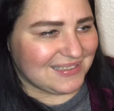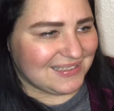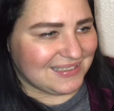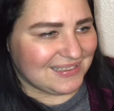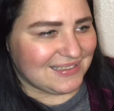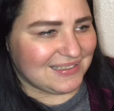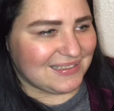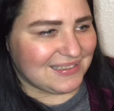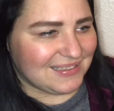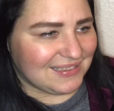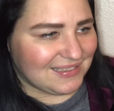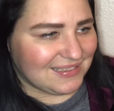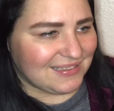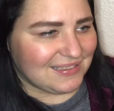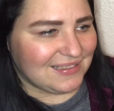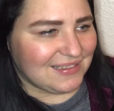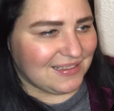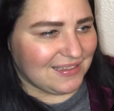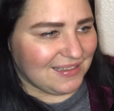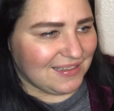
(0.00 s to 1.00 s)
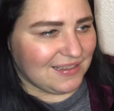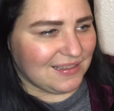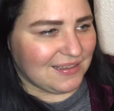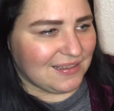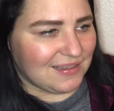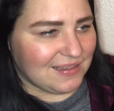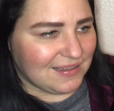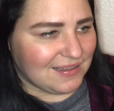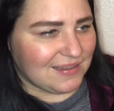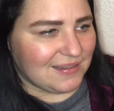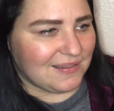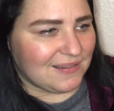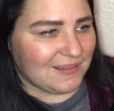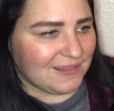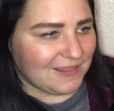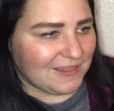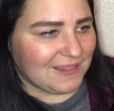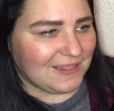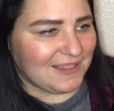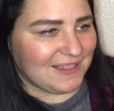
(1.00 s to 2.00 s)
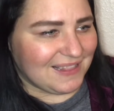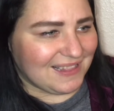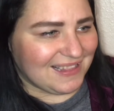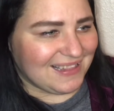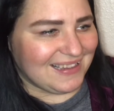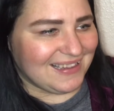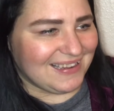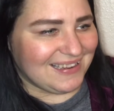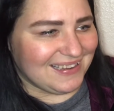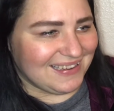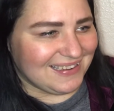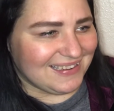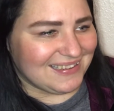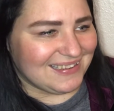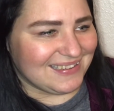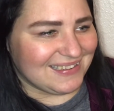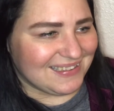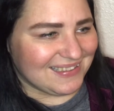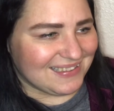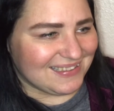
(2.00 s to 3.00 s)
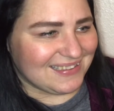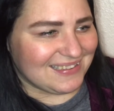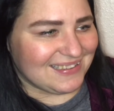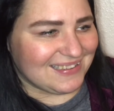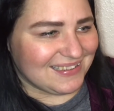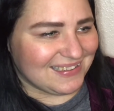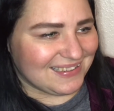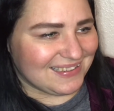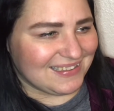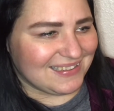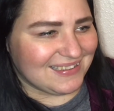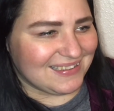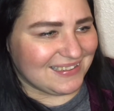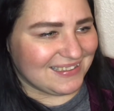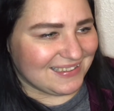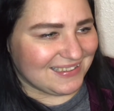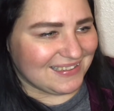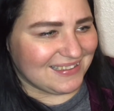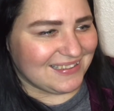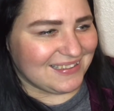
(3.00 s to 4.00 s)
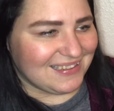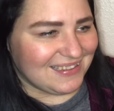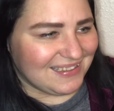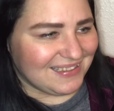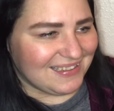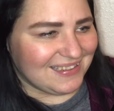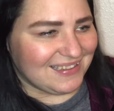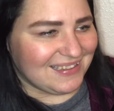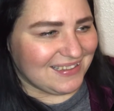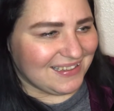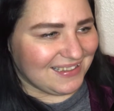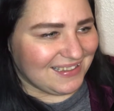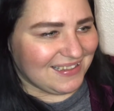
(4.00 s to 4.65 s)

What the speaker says: No one is speaking in this clip.